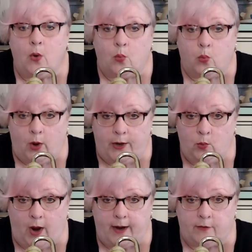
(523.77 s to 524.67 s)
One
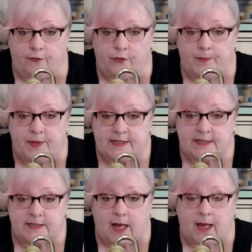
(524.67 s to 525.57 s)
wire from this
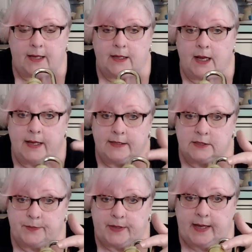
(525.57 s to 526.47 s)
side
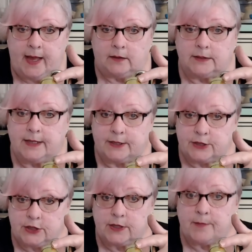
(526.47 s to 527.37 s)
is being held
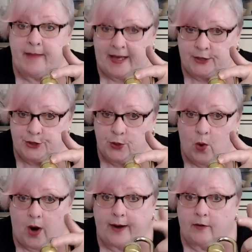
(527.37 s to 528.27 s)
against the matching
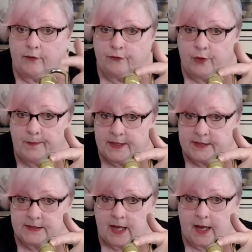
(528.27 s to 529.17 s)
wire from this
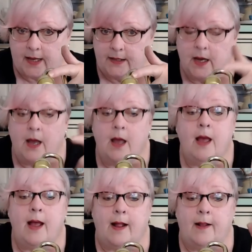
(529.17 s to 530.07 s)
side,
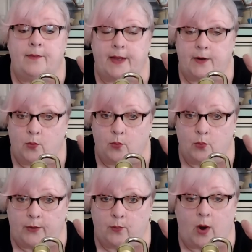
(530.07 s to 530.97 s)
and then
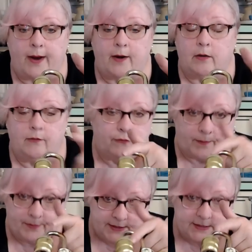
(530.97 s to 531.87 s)
one wire
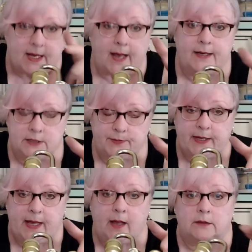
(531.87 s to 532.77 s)
from this side is
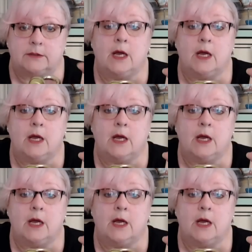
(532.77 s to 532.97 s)
being held